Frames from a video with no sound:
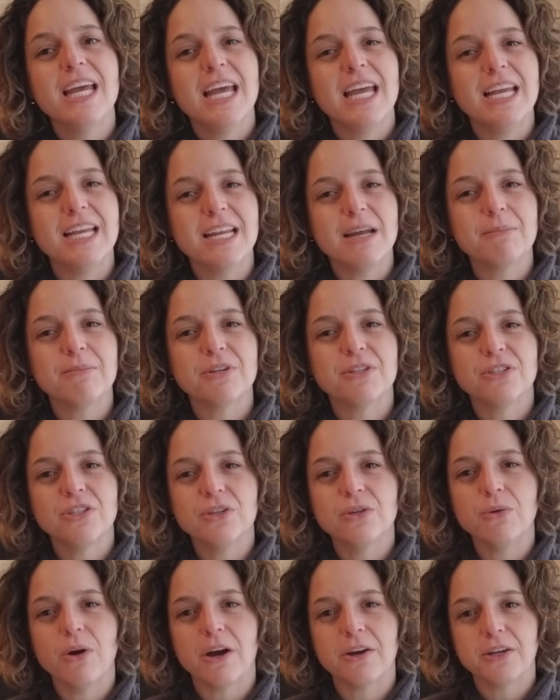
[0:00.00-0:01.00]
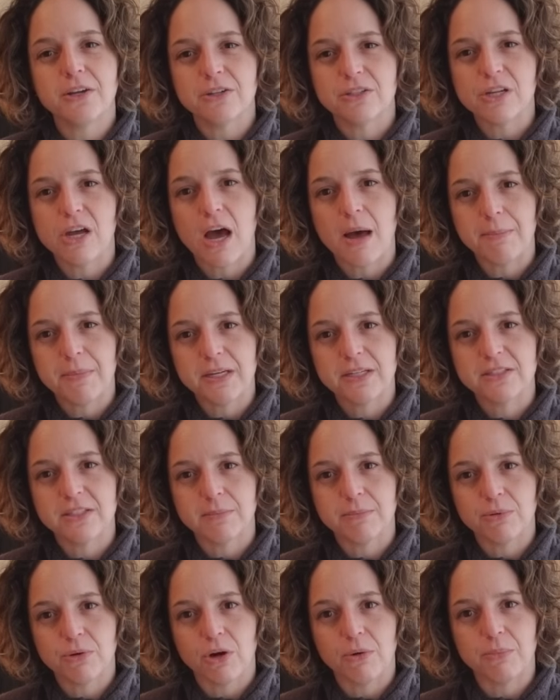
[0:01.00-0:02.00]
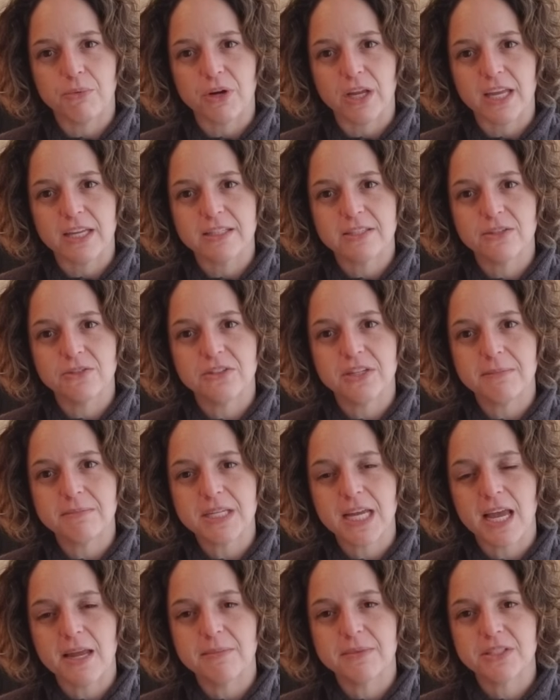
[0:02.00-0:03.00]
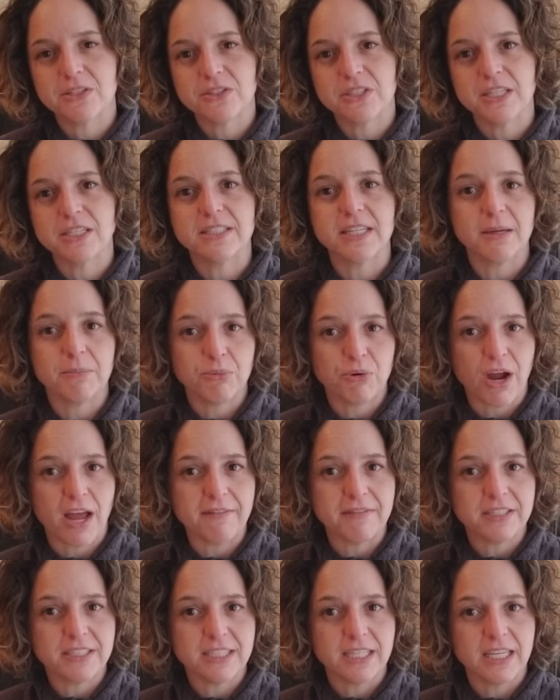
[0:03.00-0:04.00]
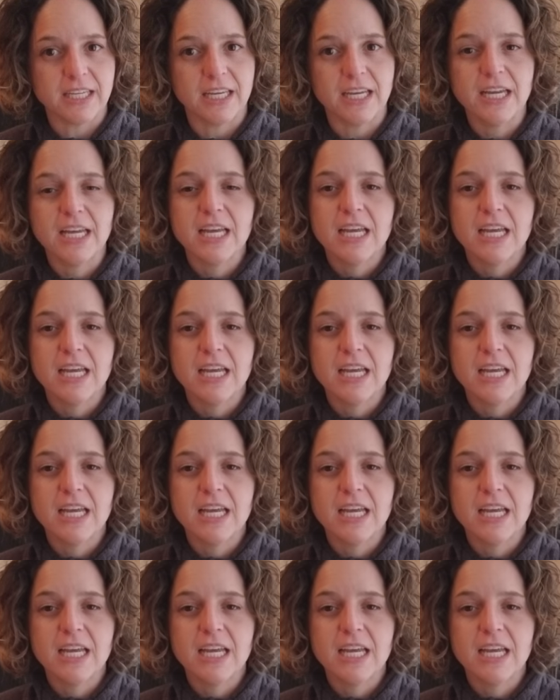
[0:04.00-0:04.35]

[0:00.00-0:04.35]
And number two, are your topics appropriate? So sometimes there's things like privacy.